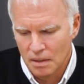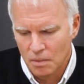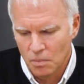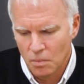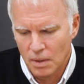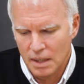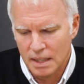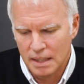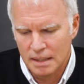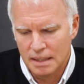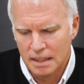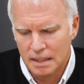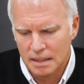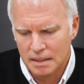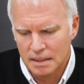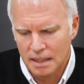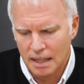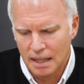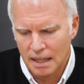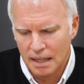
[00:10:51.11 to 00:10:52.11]
what it
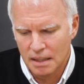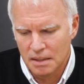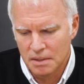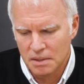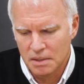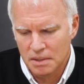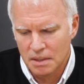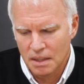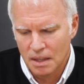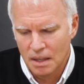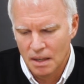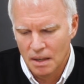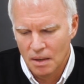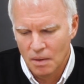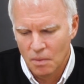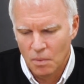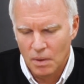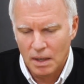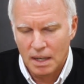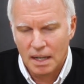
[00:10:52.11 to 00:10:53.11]
contains,
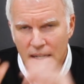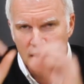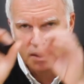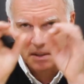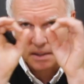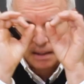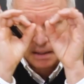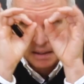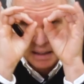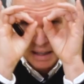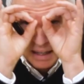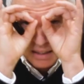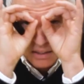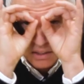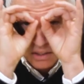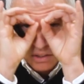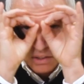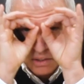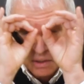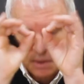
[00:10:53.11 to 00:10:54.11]
what kinds of
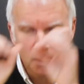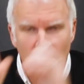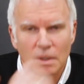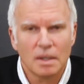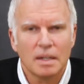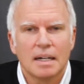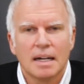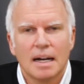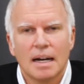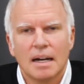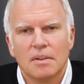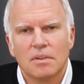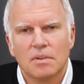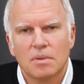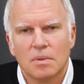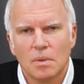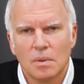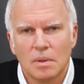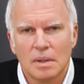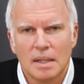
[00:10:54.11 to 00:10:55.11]
glasses you look at
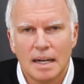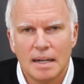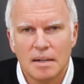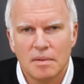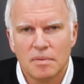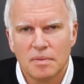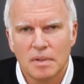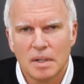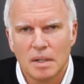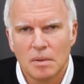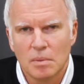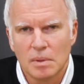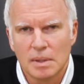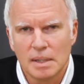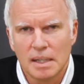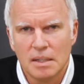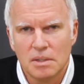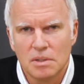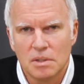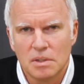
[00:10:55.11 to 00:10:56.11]
through life and
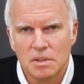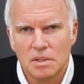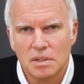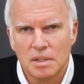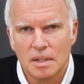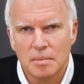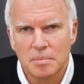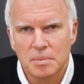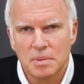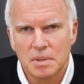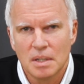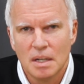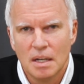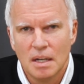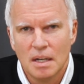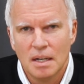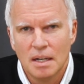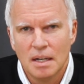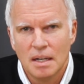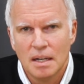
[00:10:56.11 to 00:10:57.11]
relationships,
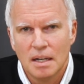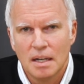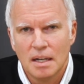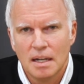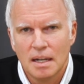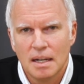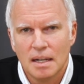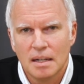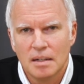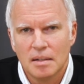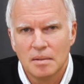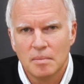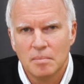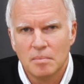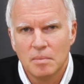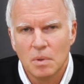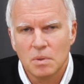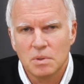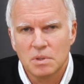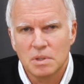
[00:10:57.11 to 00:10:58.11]
and
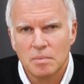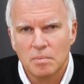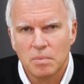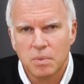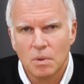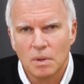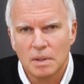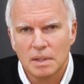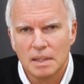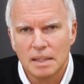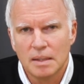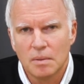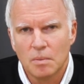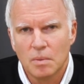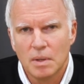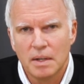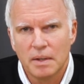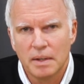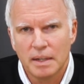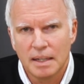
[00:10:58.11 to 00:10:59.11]
most importantly,
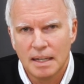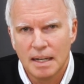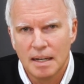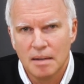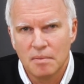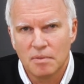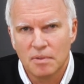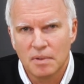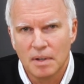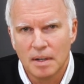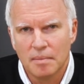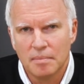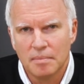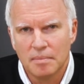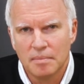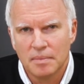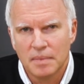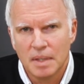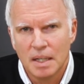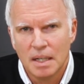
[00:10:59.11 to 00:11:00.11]
where it came
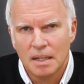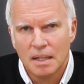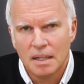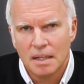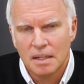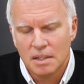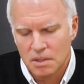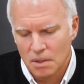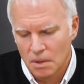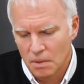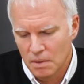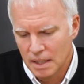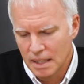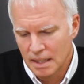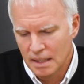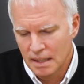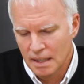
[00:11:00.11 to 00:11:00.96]
from. So in